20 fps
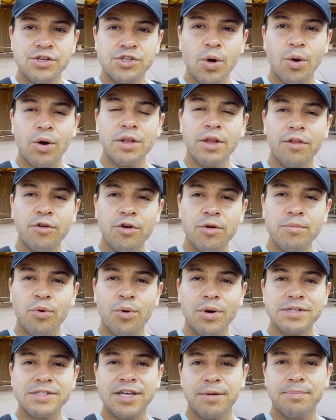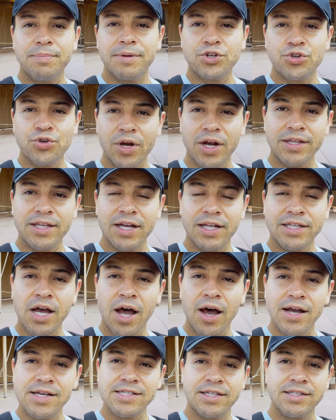So another important tip and trick that
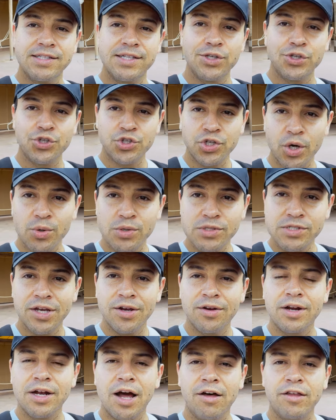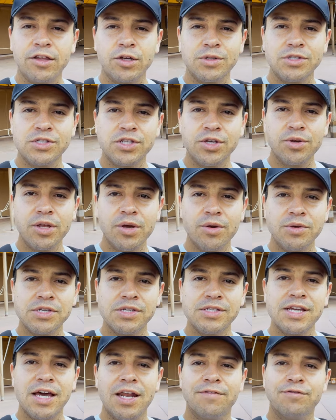ties into the shows here at Hollywood Studios
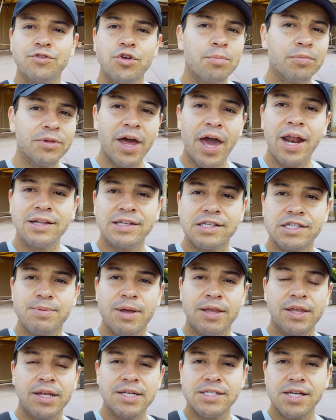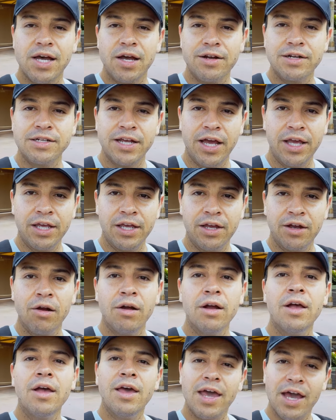is that if you're planning to spend an entire day here
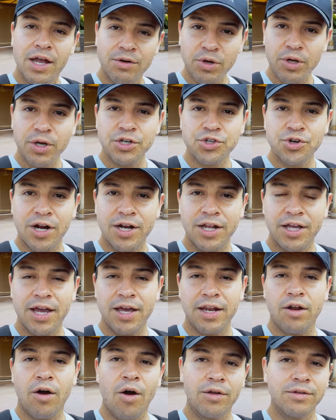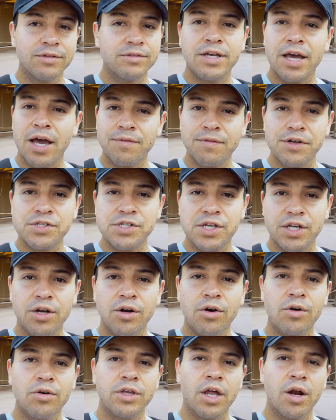and really trying to get on to every
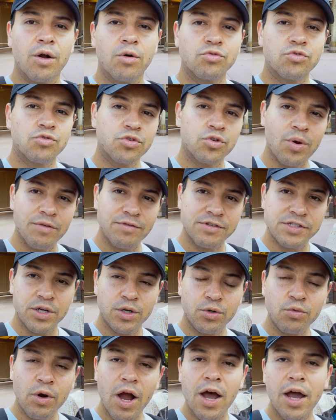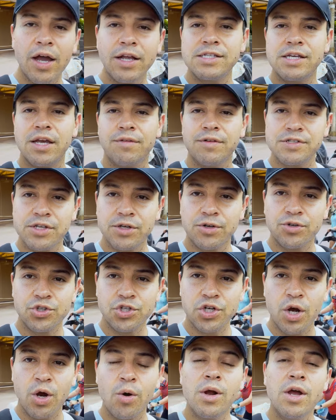single, do every single ride, see every single
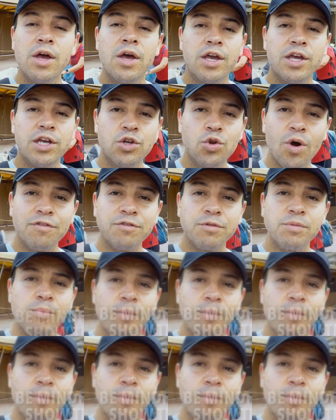show, you do have to